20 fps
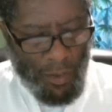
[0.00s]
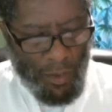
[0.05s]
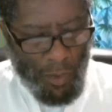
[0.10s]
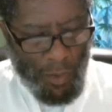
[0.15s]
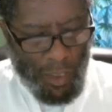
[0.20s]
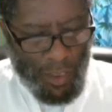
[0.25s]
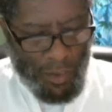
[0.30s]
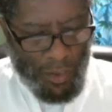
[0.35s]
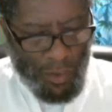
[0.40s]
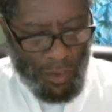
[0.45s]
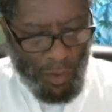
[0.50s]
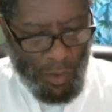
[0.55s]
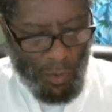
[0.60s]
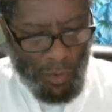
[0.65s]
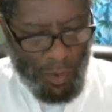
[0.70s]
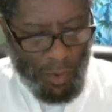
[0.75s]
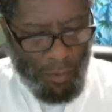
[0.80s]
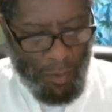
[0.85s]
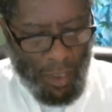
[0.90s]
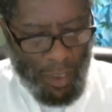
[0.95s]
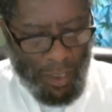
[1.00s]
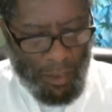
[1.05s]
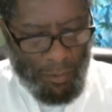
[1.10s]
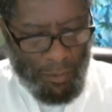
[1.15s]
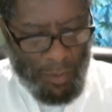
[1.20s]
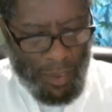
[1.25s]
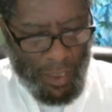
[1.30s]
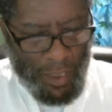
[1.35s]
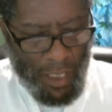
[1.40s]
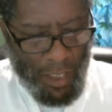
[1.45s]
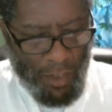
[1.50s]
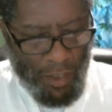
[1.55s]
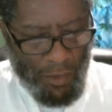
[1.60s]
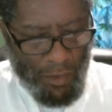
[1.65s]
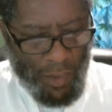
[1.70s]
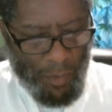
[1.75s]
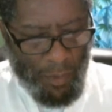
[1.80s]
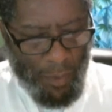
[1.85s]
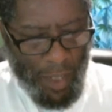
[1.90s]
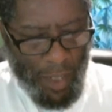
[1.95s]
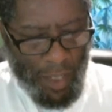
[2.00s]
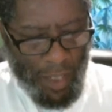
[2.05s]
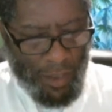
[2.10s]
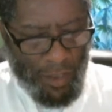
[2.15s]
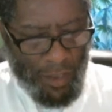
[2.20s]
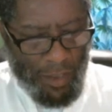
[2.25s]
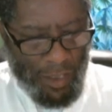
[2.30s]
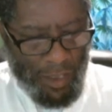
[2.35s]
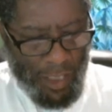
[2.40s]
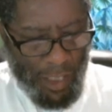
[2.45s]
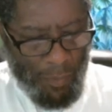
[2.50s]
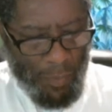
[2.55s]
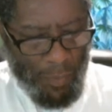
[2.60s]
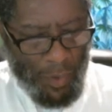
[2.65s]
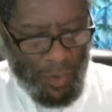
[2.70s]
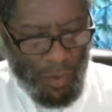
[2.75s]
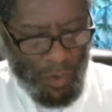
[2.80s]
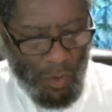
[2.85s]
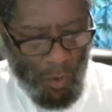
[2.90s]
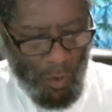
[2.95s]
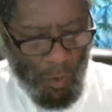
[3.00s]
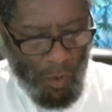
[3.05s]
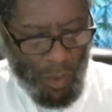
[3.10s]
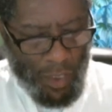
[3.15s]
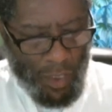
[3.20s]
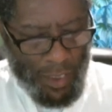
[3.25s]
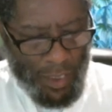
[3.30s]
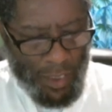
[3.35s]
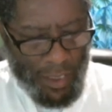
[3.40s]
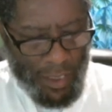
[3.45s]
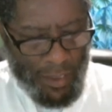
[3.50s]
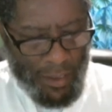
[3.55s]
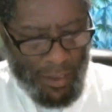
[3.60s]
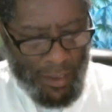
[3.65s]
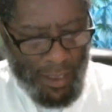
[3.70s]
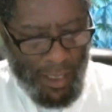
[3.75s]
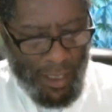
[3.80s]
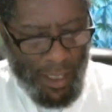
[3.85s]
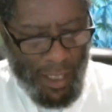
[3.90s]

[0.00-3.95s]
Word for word: Greeks told among themselves about their deepest origins